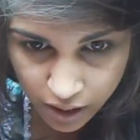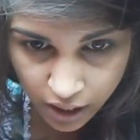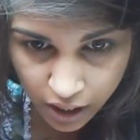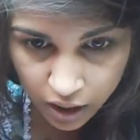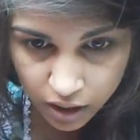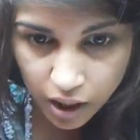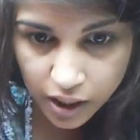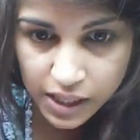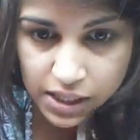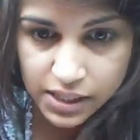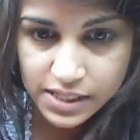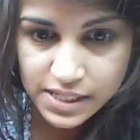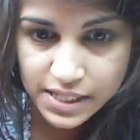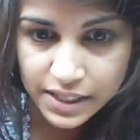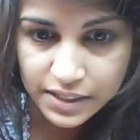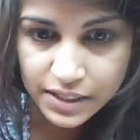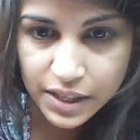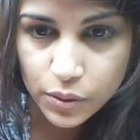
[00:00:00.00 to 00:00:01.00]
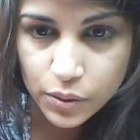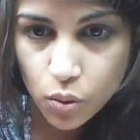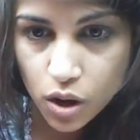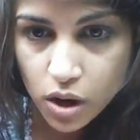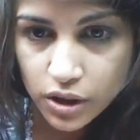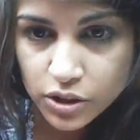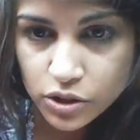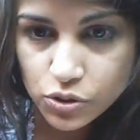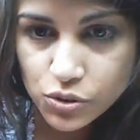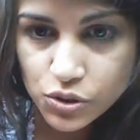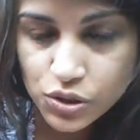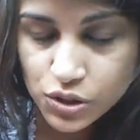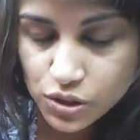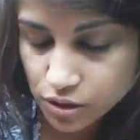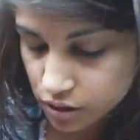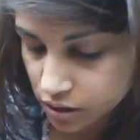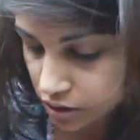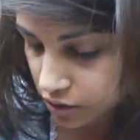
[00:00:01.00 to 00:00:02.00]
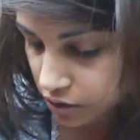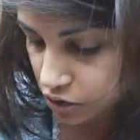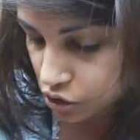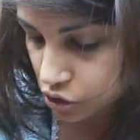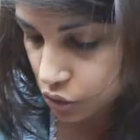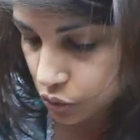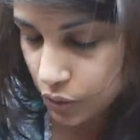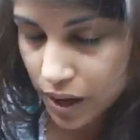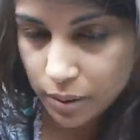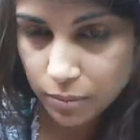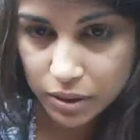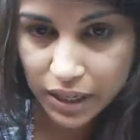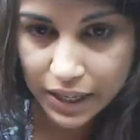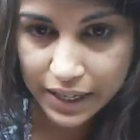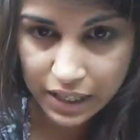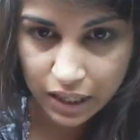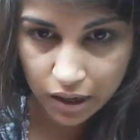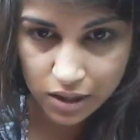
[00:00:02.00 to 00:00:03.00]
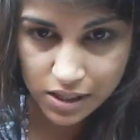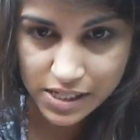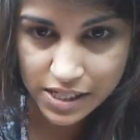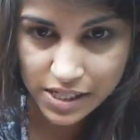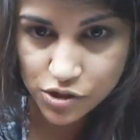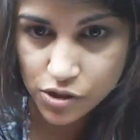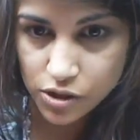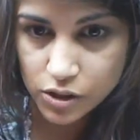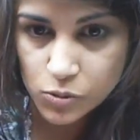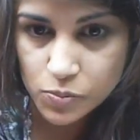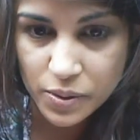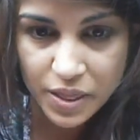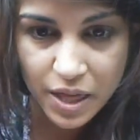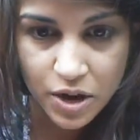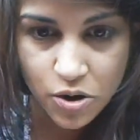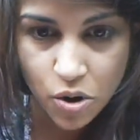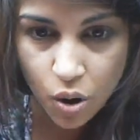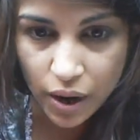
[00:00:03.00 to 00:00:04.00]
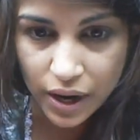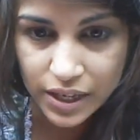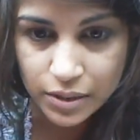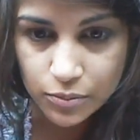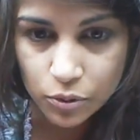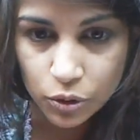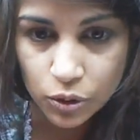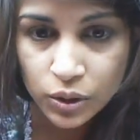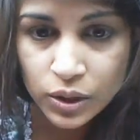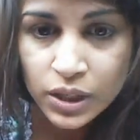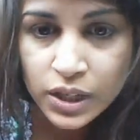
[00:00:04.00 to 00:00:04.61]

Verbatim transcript: Like I said, they were used to emulate Class A drugs, but they're not anymore.